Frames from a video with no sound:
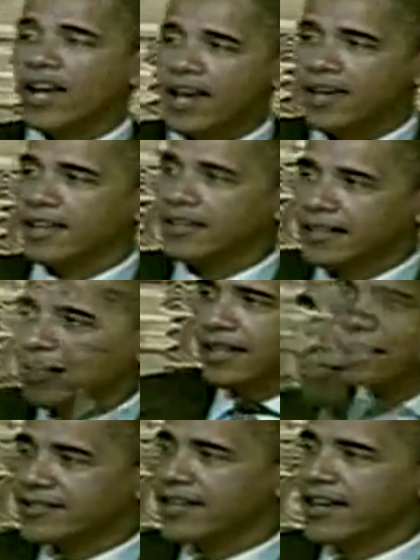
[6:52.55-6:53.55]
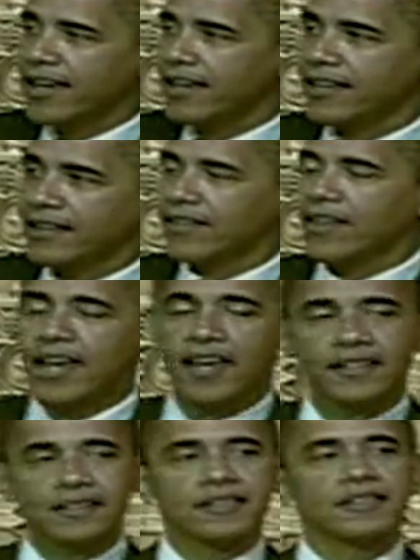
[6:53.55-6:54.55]
the way, can I say
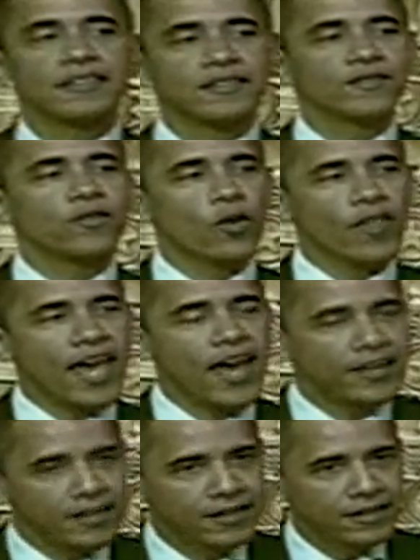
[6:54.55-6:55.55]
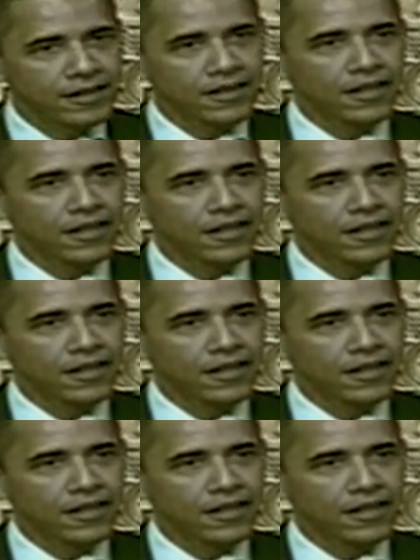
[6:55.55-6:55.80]
that for that,